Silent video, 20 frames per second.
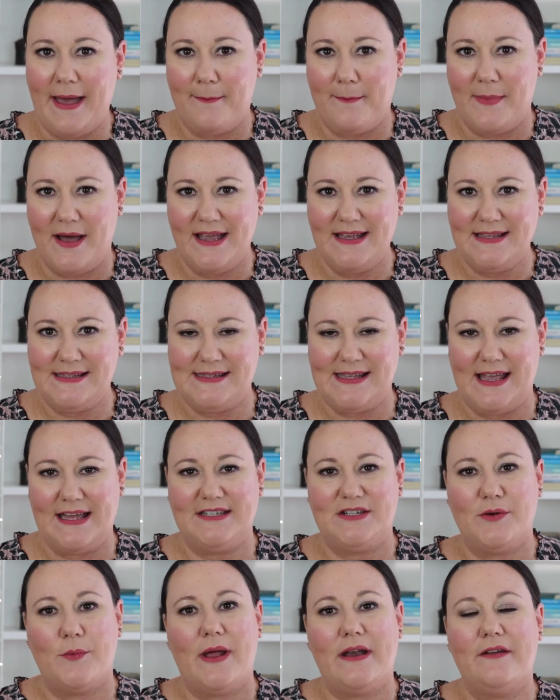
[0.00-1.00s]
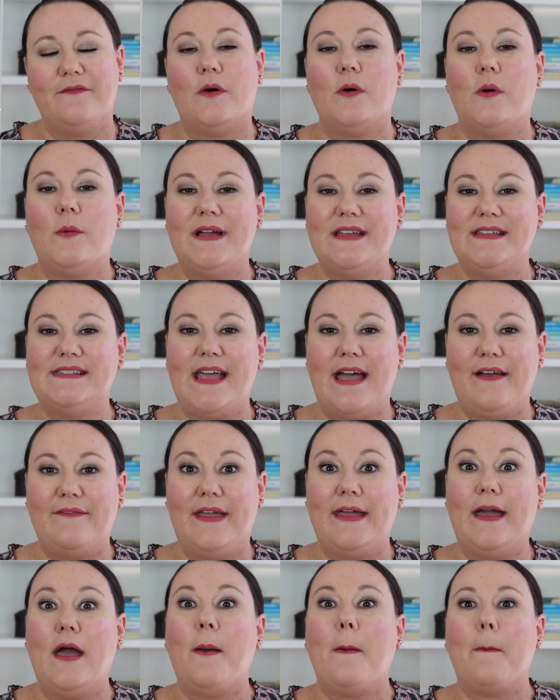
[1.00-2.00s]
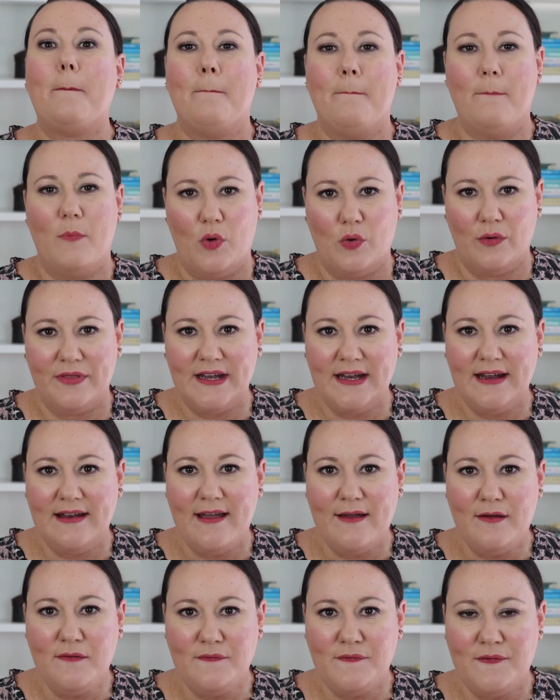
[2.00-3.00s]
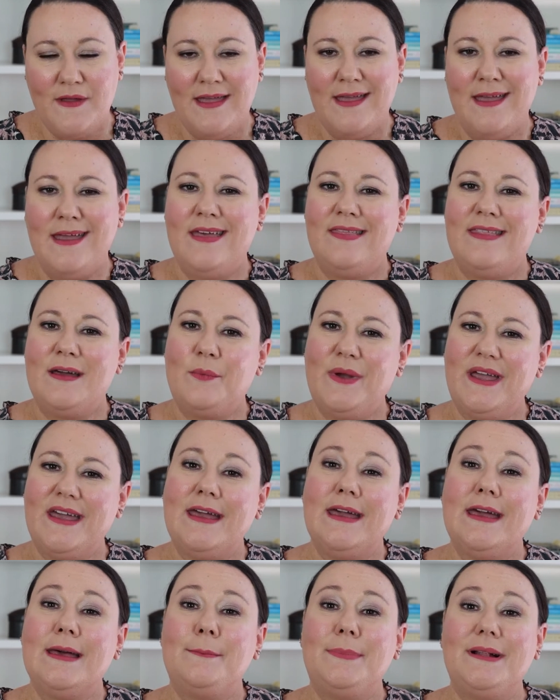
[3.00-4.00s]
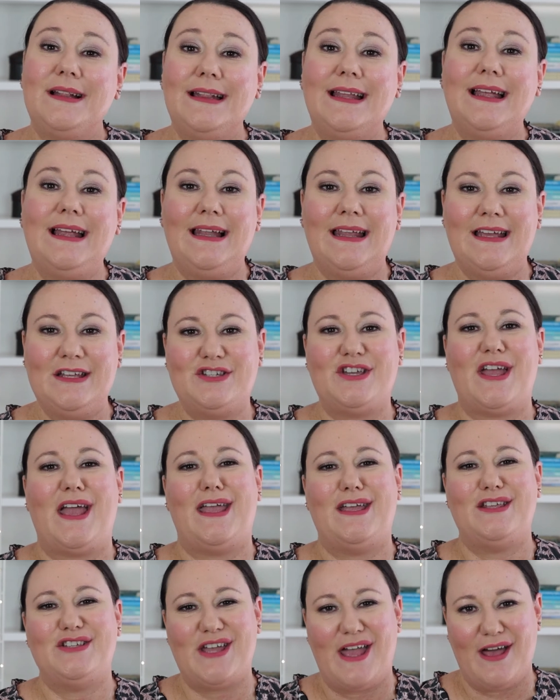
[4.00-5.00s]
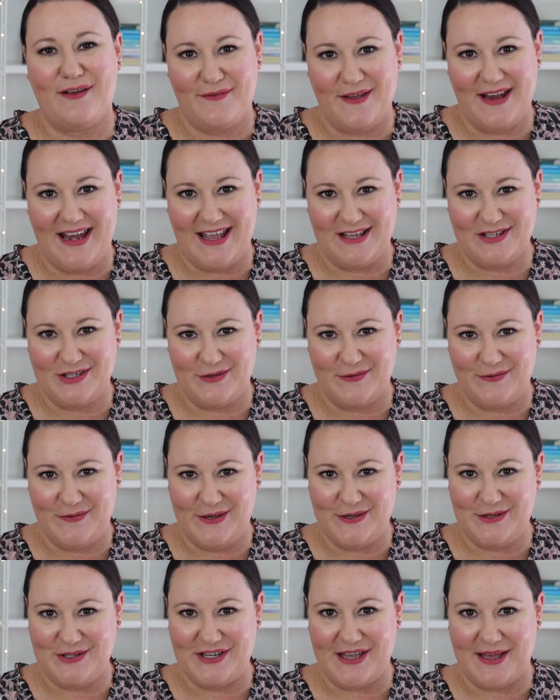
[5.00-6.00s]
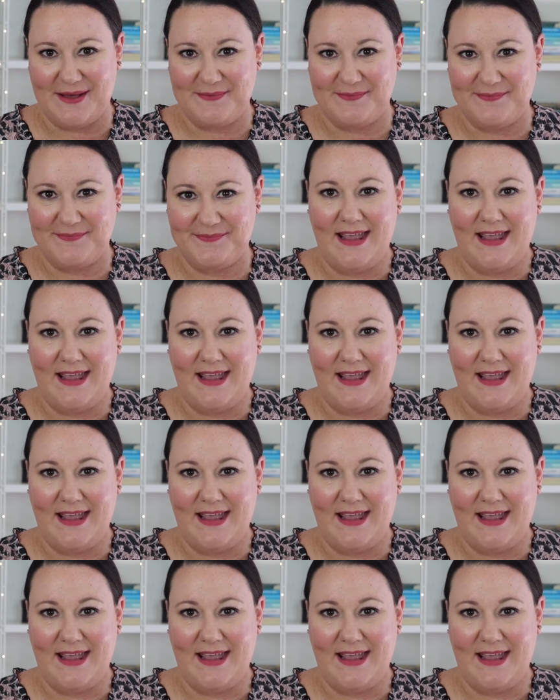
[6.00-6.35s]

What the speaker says: our mindset to one of always having more than enough, then we can completely change our financial future.